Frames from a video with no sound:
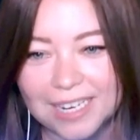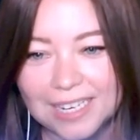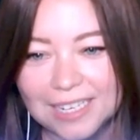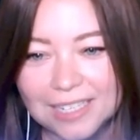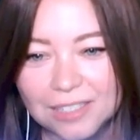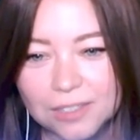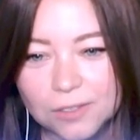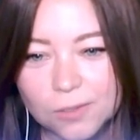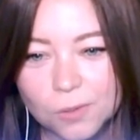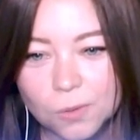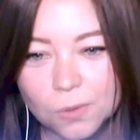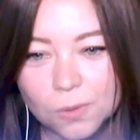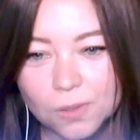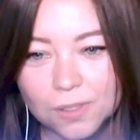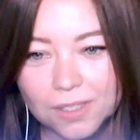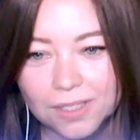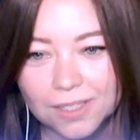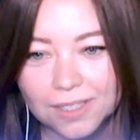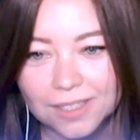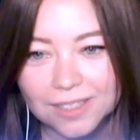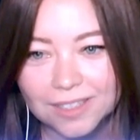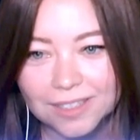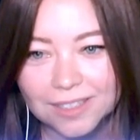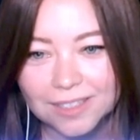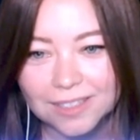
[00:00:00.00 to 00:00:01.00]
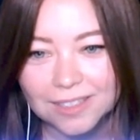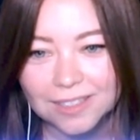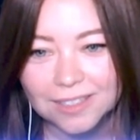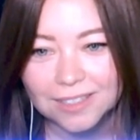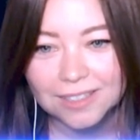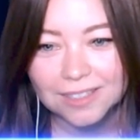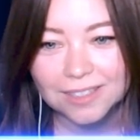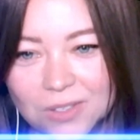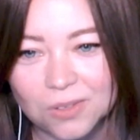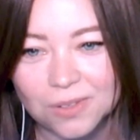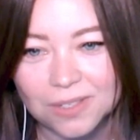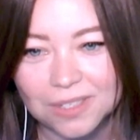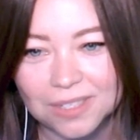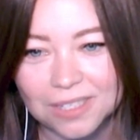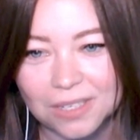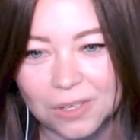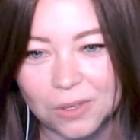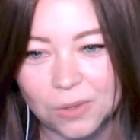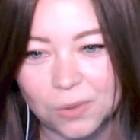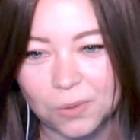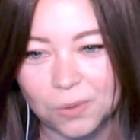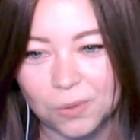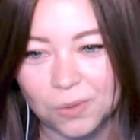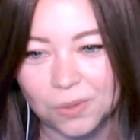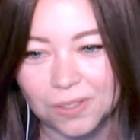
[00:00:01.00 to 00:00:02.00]
grading tool? Oh, that's
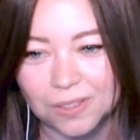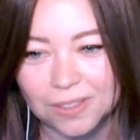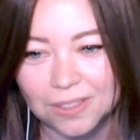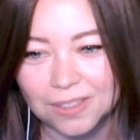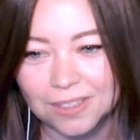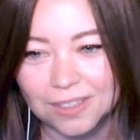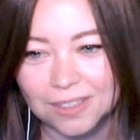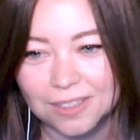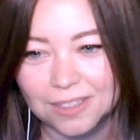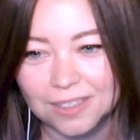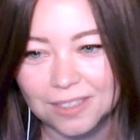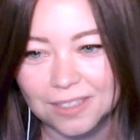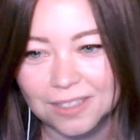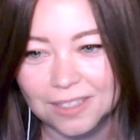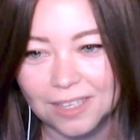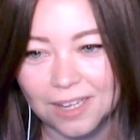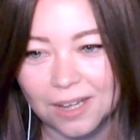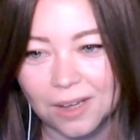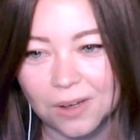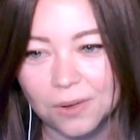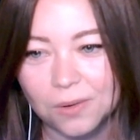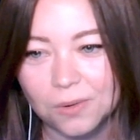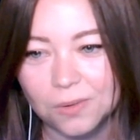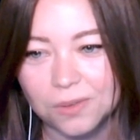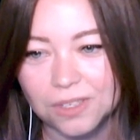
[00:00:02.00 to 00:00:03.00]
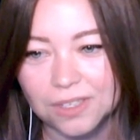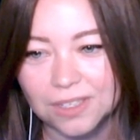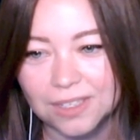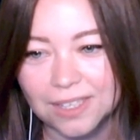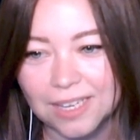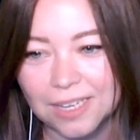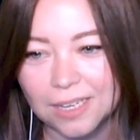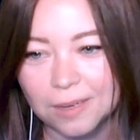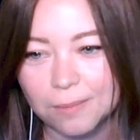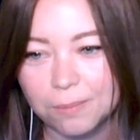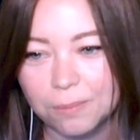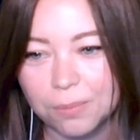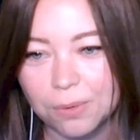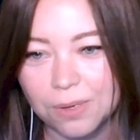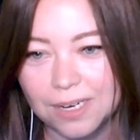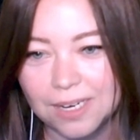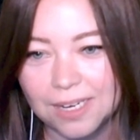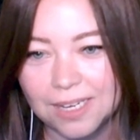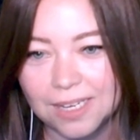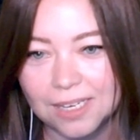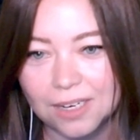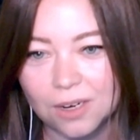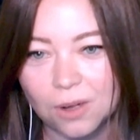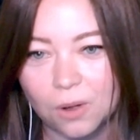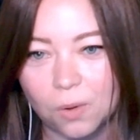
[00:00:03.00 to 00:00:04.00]
really cool. Oh, they're like
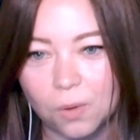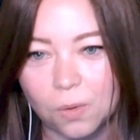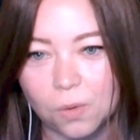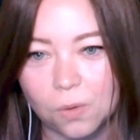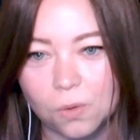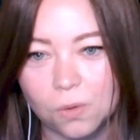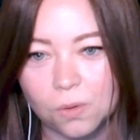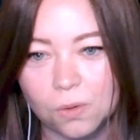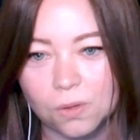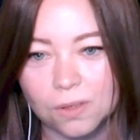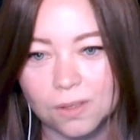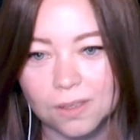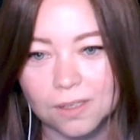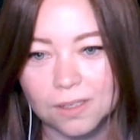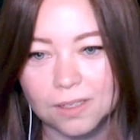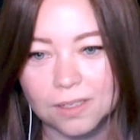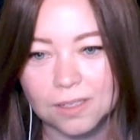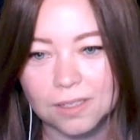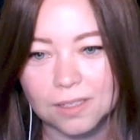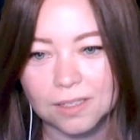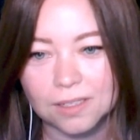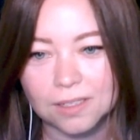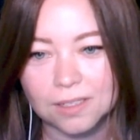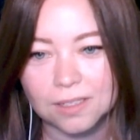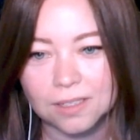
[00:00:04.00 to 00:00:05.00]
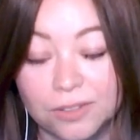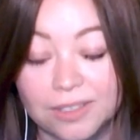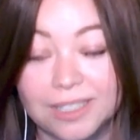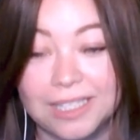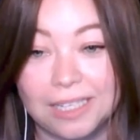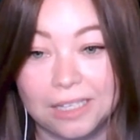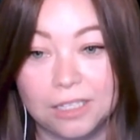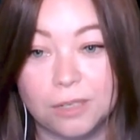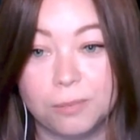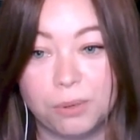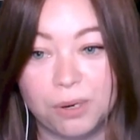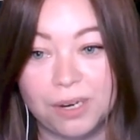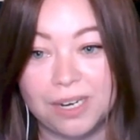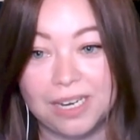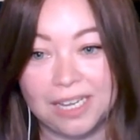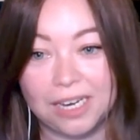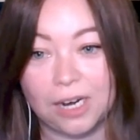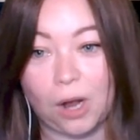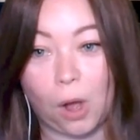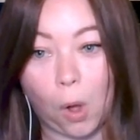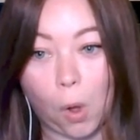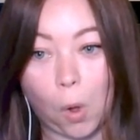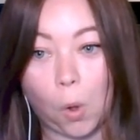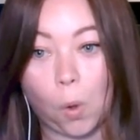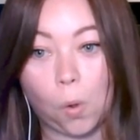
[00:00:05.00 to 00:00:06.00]
putting in a hole. Literally, they're
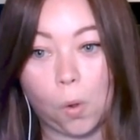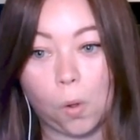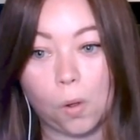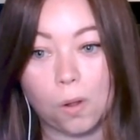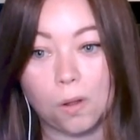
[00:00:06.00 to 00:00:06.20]
putting in a